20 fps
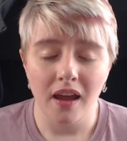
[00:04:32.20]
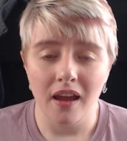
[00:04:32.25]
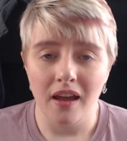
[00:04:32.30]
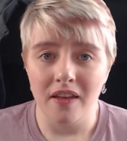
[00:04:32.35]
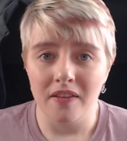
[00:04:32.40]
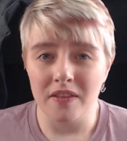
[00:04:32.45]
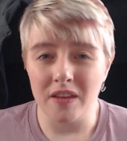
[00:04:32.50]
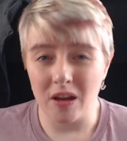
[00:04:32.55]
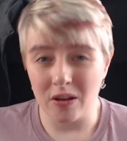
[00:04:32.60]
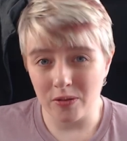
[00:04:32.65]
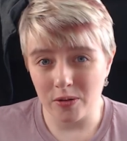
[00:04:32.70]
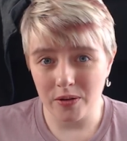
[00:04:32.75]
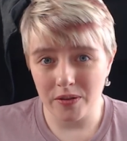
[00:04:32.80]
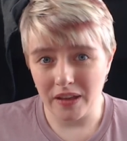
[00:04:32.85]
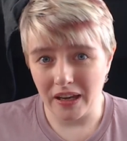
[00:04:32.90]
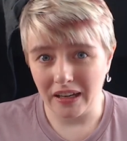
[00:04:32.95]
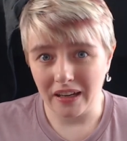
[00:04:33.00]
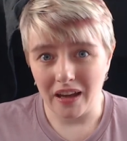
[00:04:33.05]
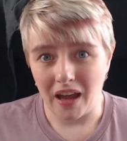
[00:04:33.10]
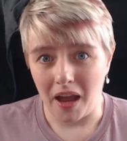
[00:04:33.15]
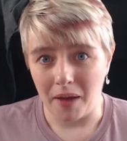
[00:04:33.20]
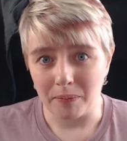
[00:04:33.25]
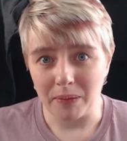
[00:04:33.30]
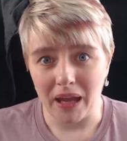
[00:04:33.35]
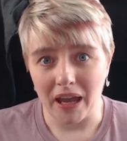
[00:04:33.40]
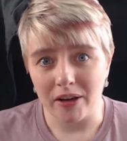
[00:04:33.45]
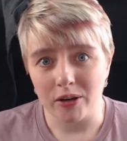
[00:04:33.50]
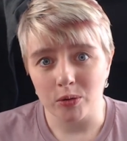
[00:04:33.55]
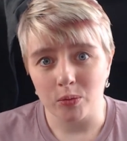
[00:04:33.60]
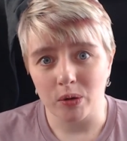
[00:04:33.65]
The other thing I'm
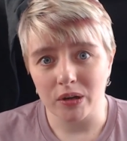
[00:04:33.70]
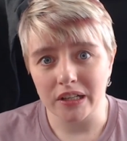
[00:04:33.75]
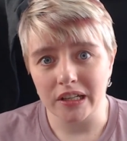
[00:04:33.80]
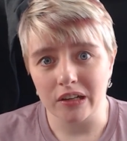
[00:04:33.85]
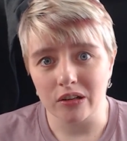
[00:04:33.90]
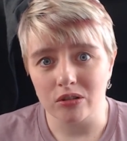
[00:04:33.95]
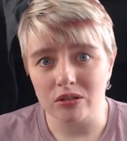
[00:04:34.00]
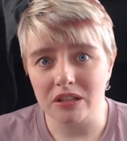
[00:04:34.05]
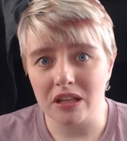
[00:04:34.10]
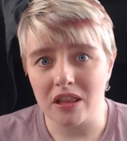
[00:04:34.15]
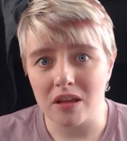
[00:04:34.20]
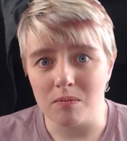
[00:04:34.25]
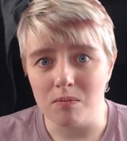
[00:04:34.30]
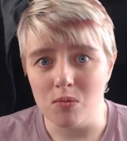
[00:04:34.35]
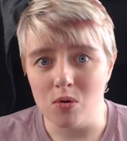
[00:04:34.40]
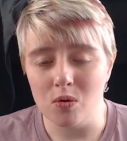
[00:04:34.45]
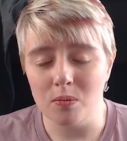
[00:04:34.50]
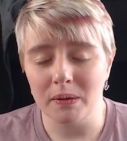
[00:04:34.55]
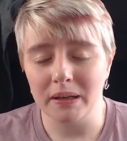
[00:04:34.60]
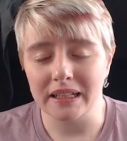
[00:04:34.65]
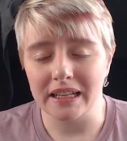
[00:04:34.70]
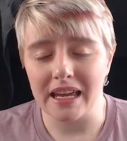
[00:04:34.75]
kind of working on at the moment